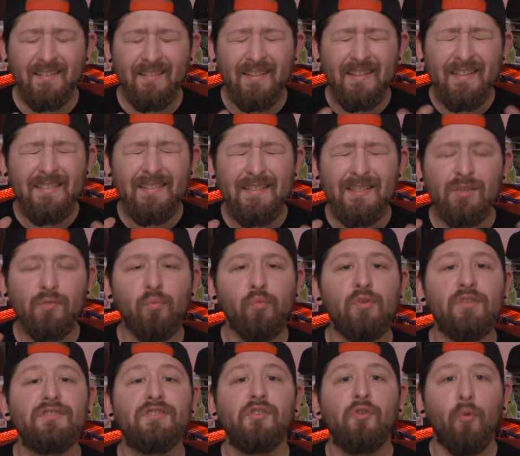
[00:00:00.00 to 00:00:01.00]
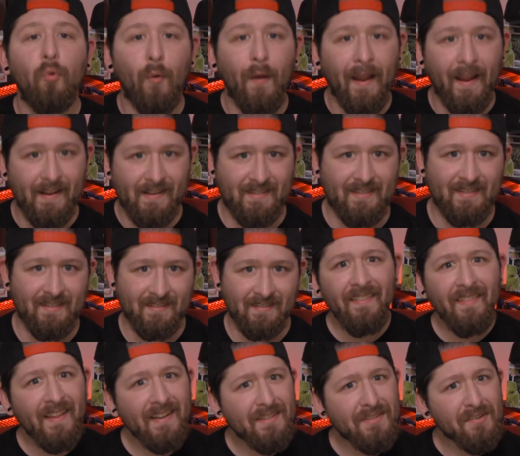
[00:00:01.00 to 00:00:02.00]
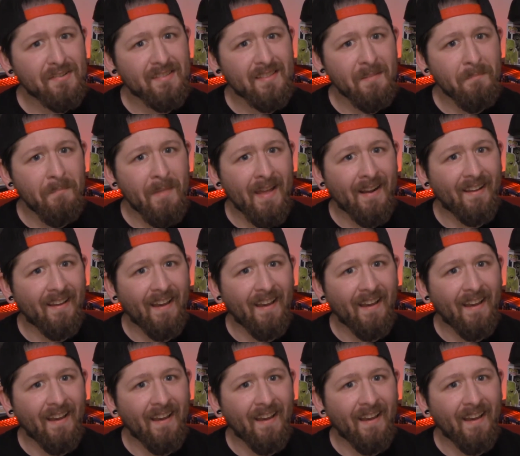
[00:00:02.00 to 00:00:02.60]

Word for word: This was great. They took the meta